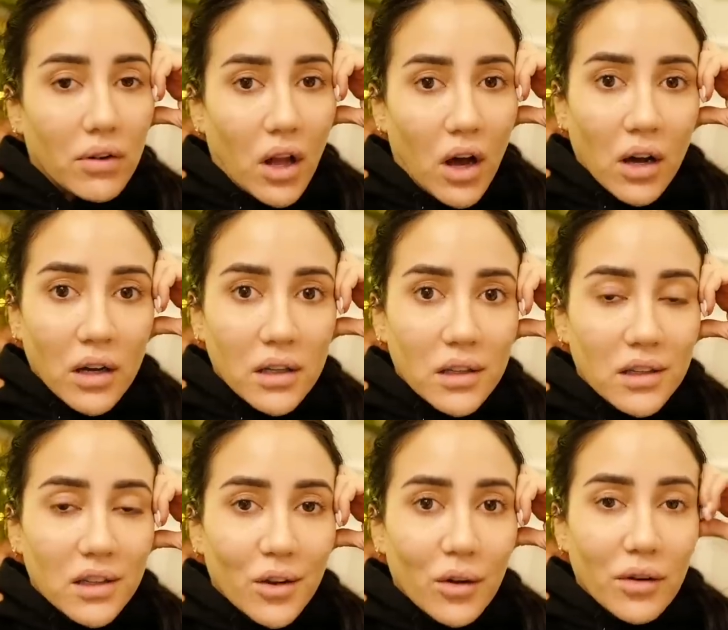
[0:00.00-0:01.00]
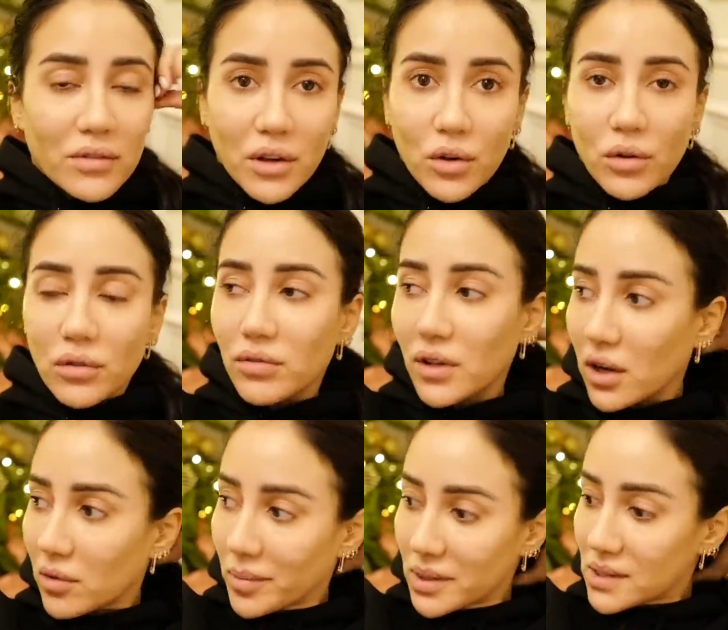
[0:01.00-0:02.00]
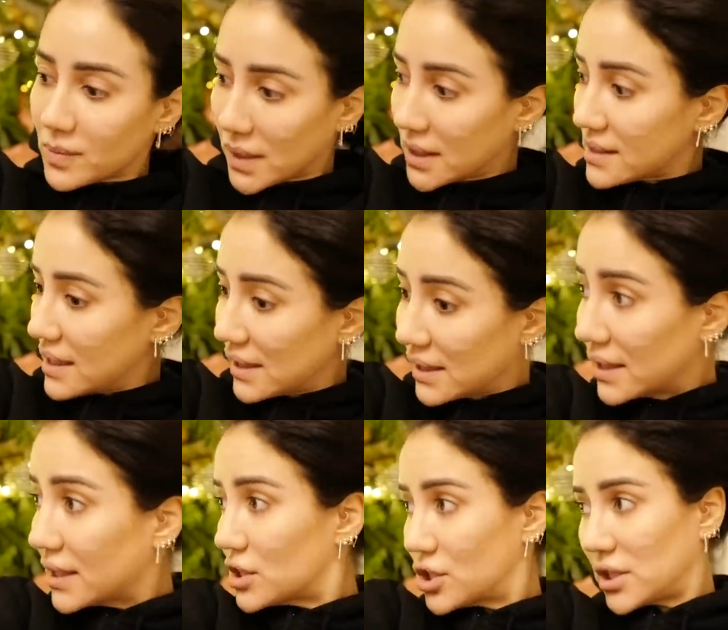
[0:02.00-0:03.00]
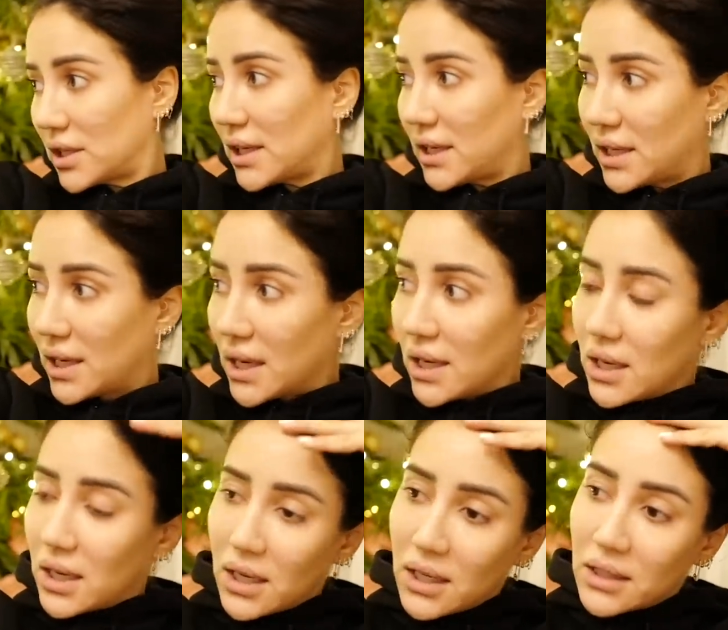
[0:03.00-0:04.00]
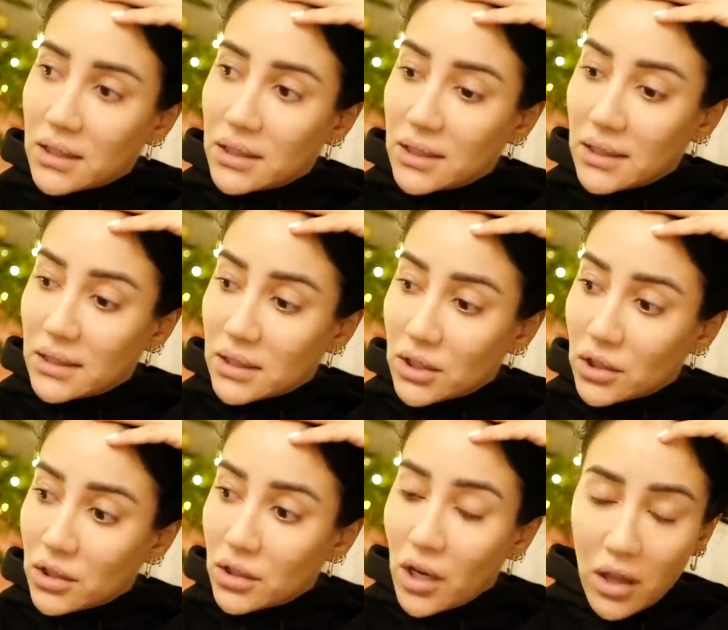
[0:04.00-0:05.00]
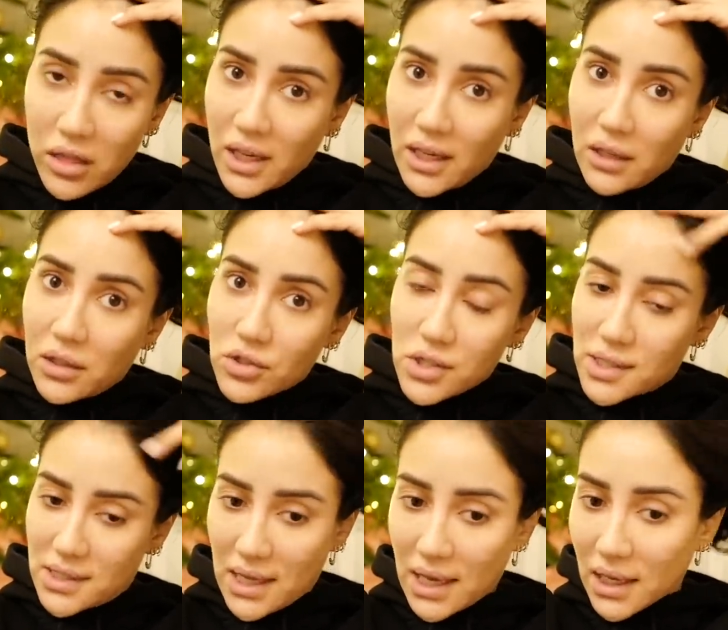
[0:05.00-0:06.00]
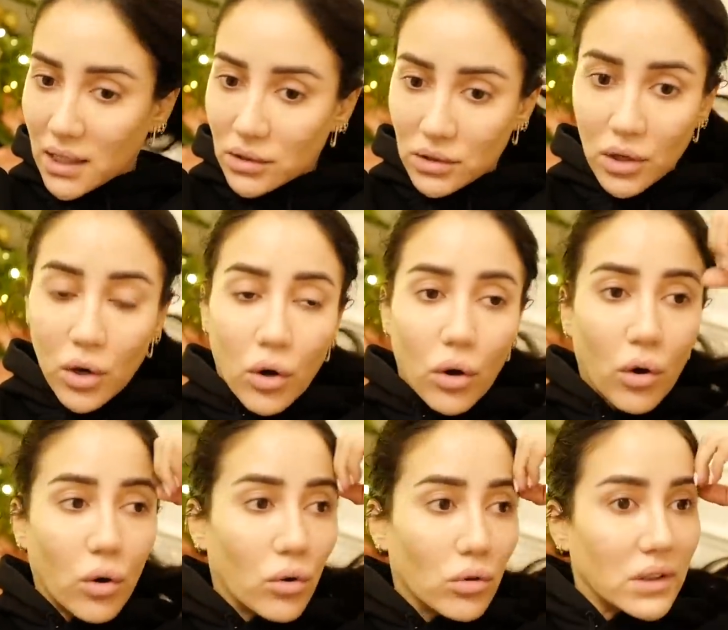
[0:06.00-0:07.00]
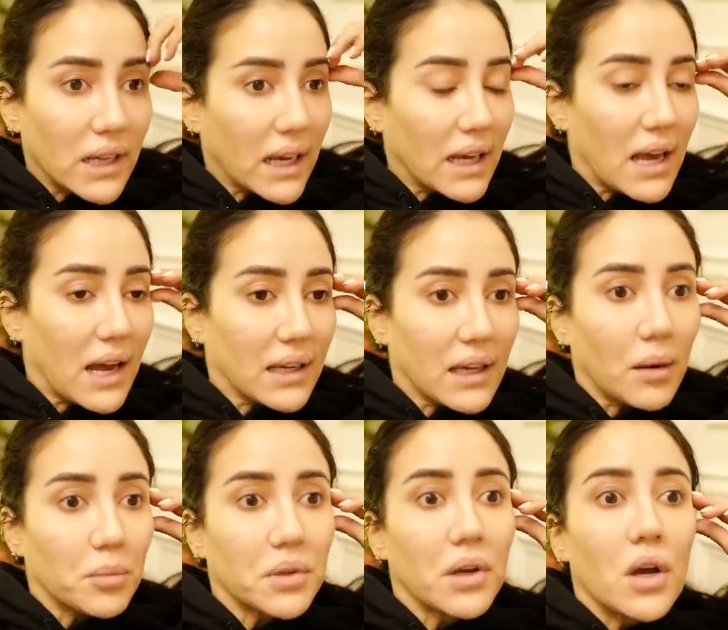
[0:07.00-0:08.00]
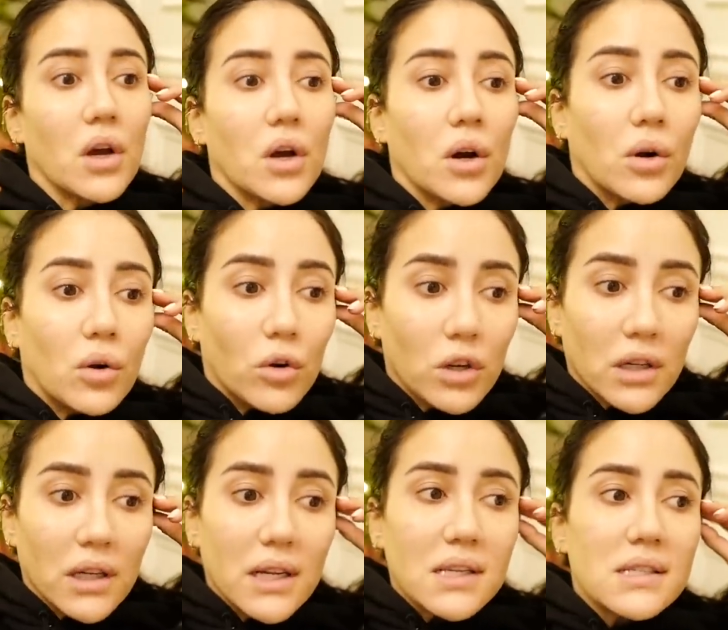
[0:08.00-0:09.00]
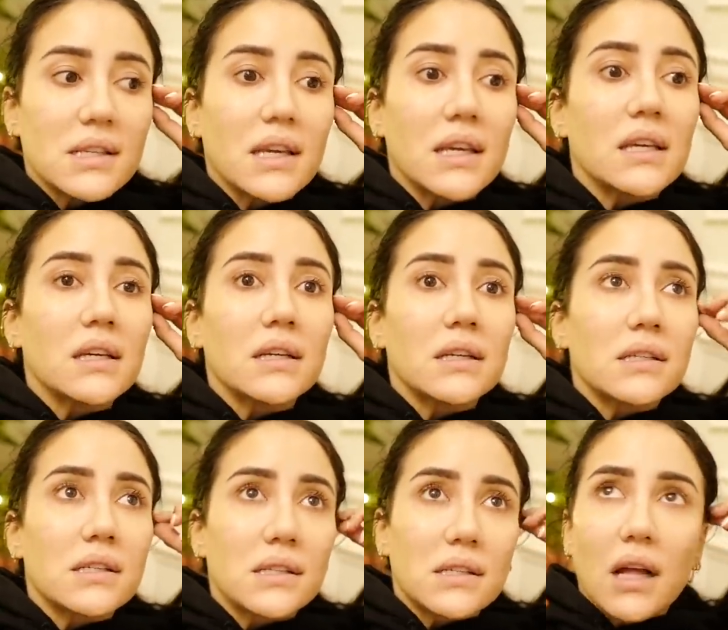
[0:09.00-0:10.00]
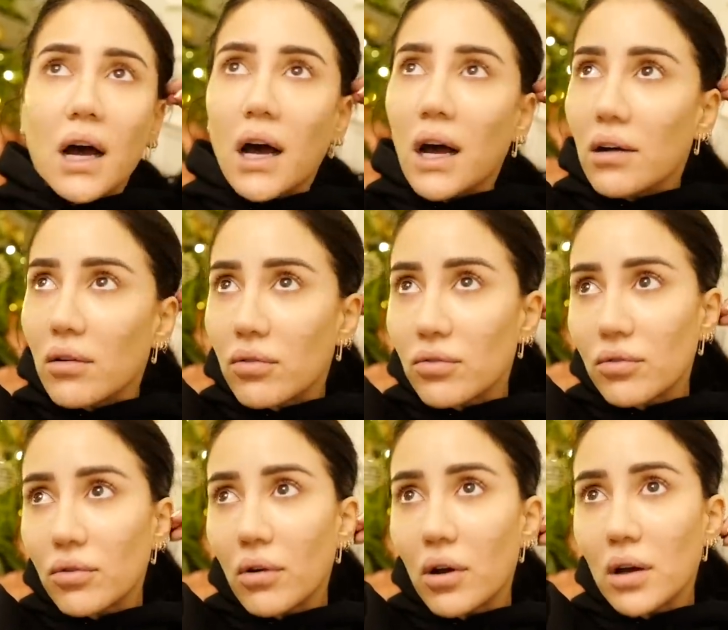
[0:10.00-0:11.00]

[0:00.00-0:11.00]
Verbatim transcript: vlog of the whole Vlogmas because I literally did nothing interesting. The whole day I kept organizing stuff,